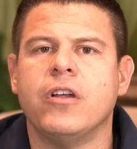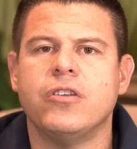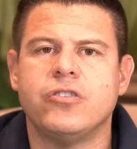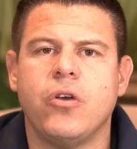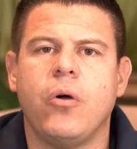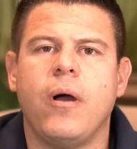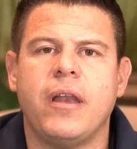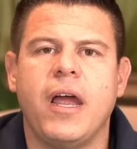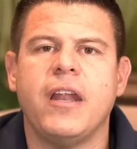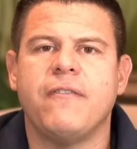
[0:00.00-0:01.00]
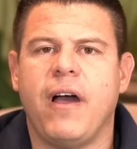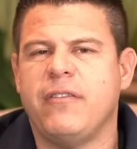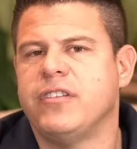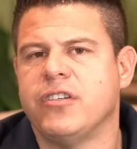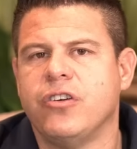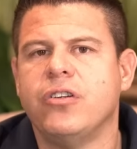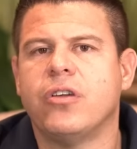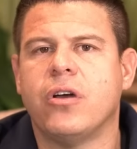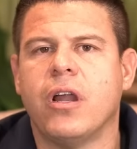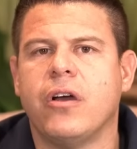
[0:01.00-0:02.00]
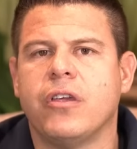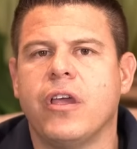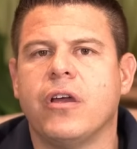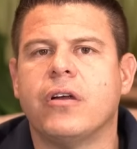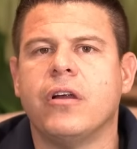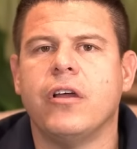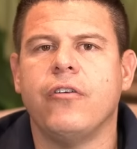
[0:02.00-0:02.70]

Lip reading: So 95 is a good cutout year